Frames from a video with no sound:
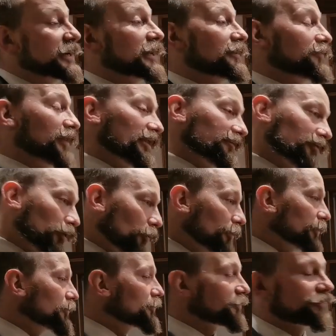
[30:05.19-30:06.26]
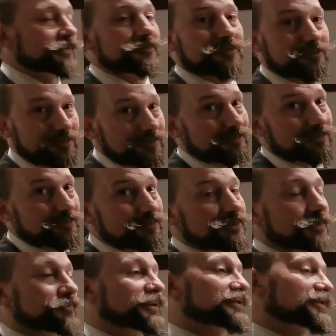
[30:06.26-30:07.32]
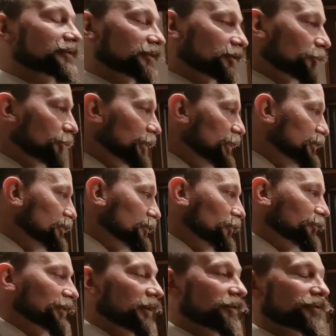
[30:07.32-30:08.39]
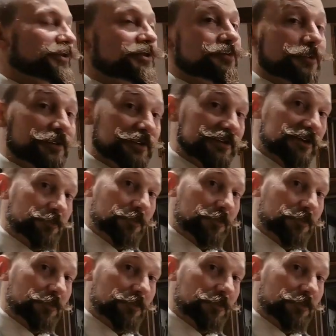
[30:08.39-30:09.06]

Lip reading: And if you leave corridors for them to run through, that means that the cohesion of the other unit that's